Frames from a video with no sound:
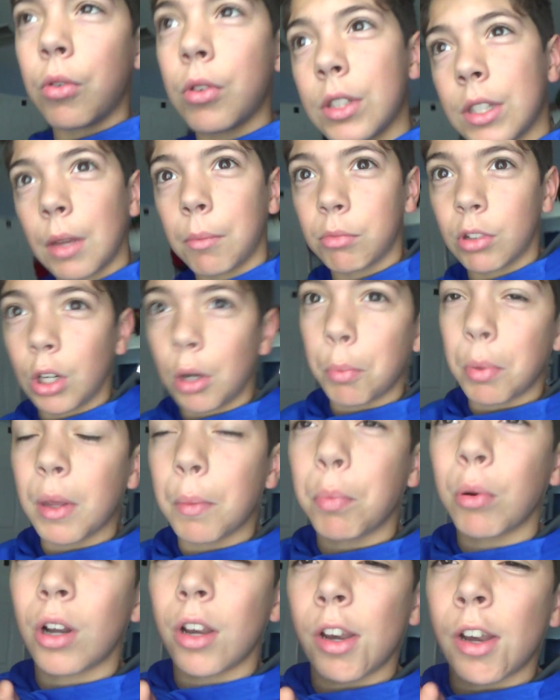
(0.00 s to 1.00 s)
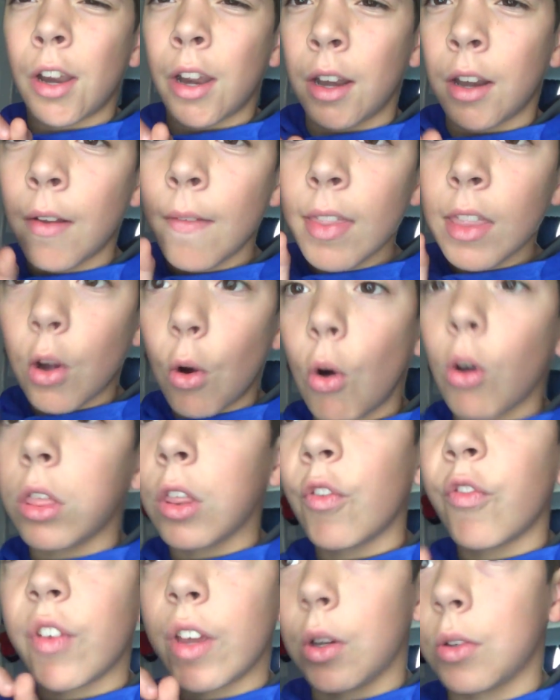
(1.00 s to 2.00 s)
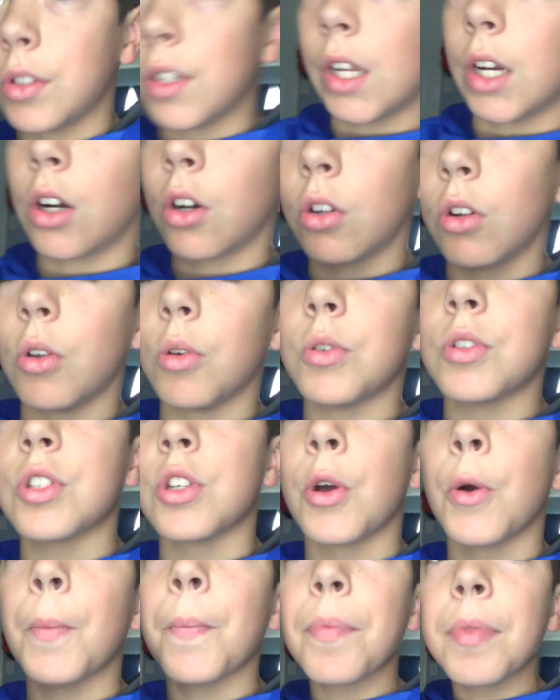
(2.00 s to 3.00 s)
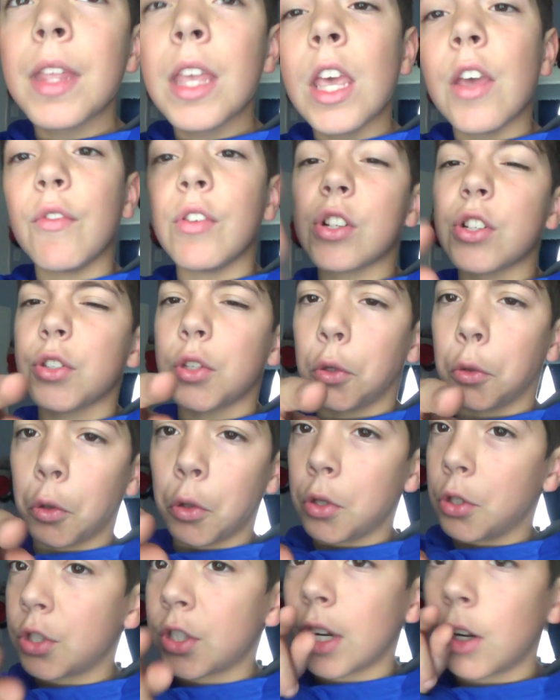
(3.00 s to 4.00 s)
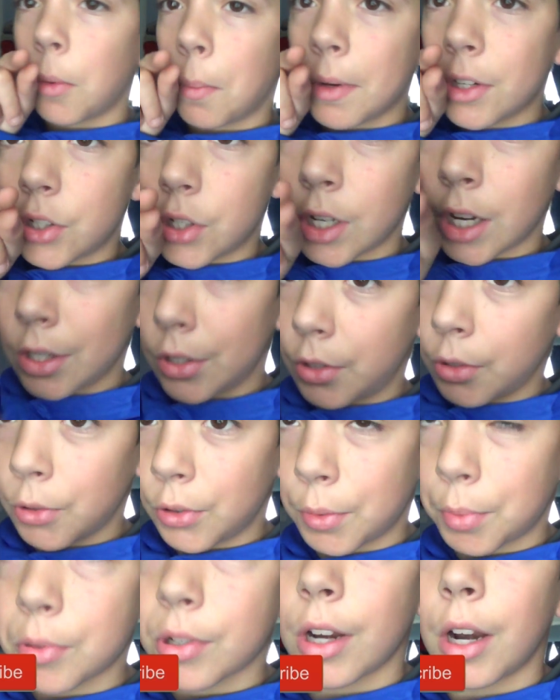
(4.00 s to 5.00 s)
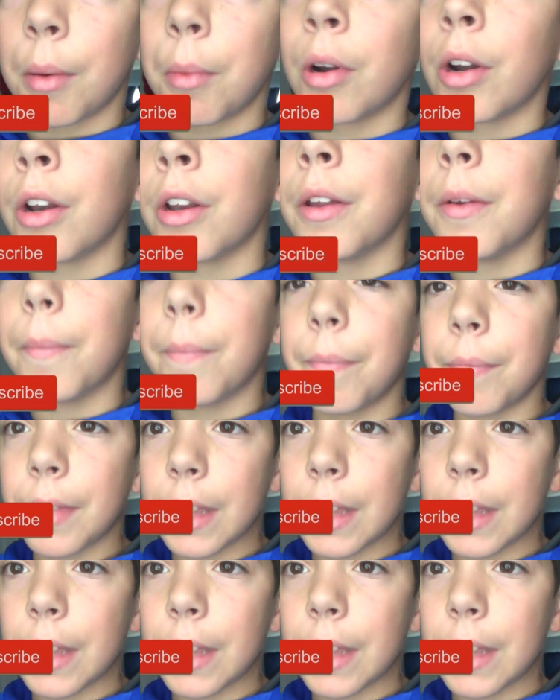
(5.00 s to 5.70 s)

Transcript: because I'm going to be putting in all the fails that are close, so if you're guys new to the channel, make sure you guys do subscribe, alright?